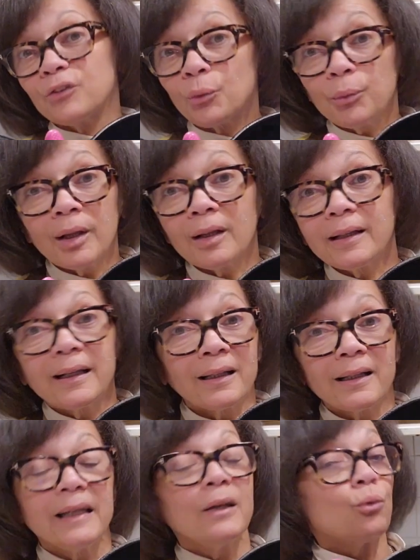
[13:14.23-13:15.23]
to really
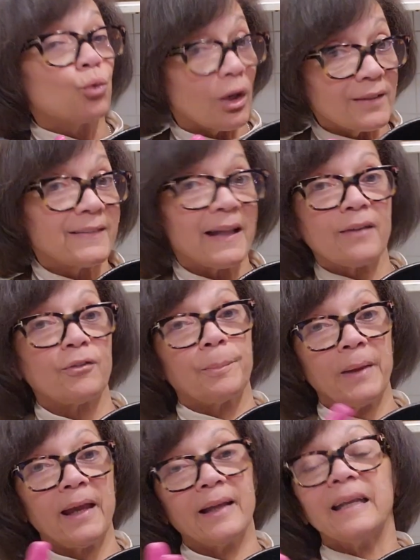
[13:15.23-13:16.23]
clean rust out of a
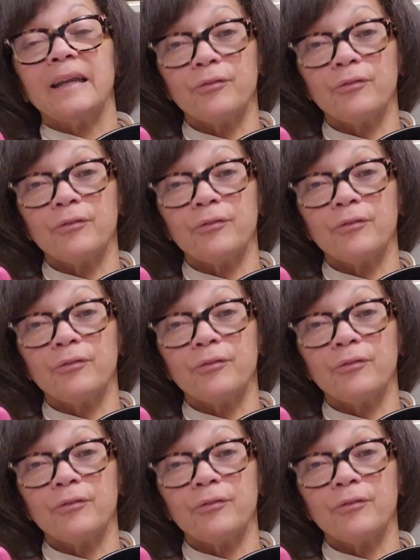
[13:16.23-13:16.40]
pan